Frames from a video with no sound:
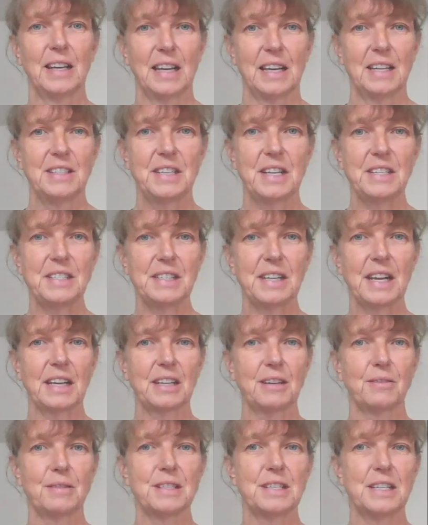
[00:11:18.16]
Test
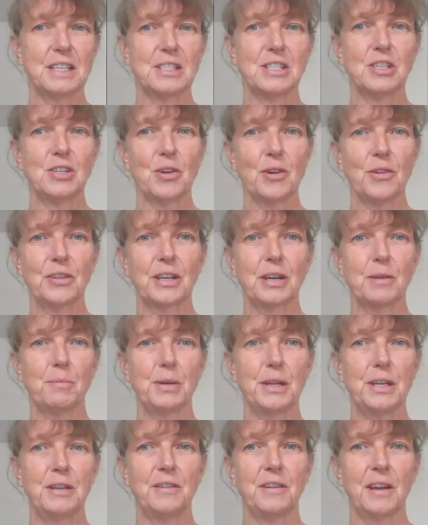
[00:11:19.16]
accuracy is not the
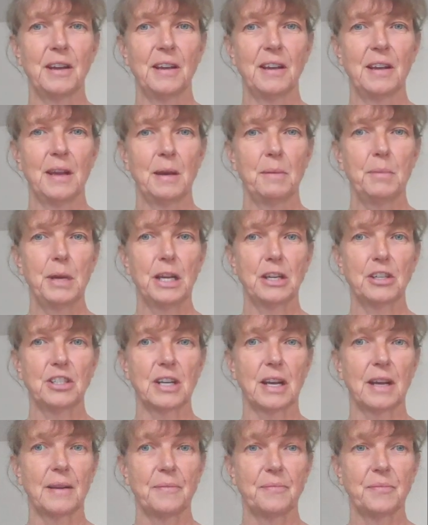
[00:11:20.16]
complete
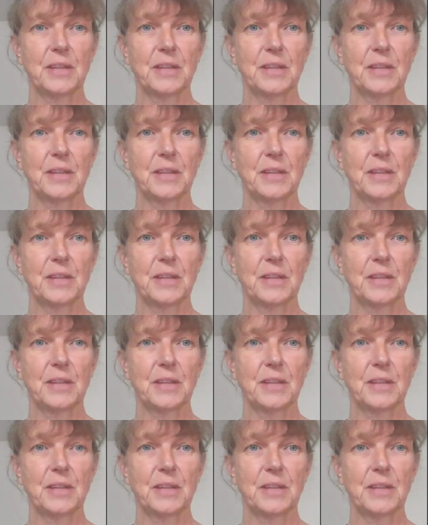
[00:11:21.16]
picture.